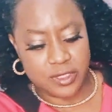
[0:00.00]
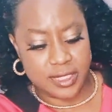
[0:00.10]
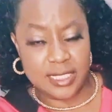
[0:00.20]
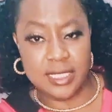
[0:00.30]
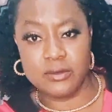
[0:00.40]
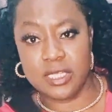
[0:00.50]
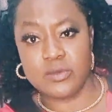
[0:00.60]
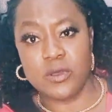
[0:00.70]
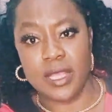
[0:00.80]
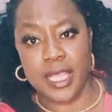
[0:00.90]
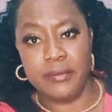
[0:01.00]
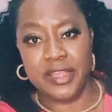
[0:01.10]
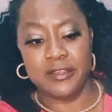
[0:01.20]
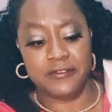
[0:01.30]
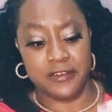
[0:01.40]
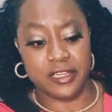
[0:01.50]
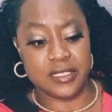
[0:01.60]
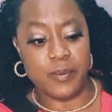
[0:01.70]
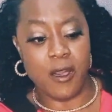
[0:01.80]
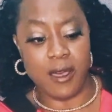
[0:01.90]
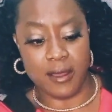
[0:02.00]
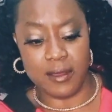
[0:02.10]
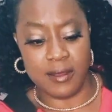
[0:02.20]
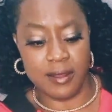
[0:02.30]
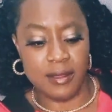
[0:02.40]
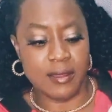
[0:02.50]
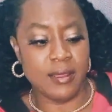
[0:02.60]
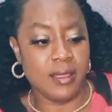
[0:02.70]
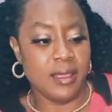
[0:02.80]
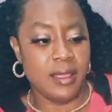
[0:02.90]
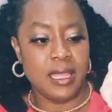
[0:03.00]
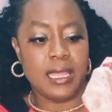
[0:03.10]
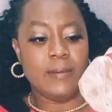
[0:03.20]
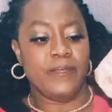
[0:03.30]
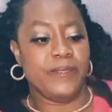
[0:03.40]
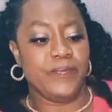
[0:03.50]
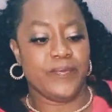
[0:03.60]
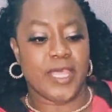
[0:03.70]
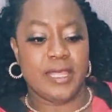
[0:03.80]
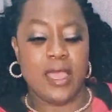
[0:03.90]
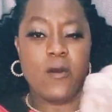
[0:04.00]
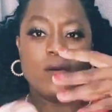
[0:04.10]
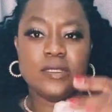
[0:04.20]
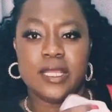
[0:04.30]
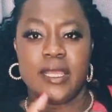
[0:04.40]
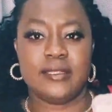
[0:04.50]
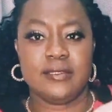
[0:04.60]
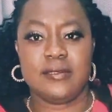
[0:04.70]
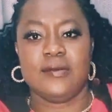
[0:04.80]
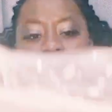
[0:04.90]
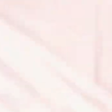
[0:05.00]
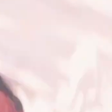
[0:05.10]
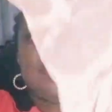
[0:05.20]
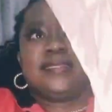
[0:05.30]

So this one came in the first pack that I ordered. Okay, like I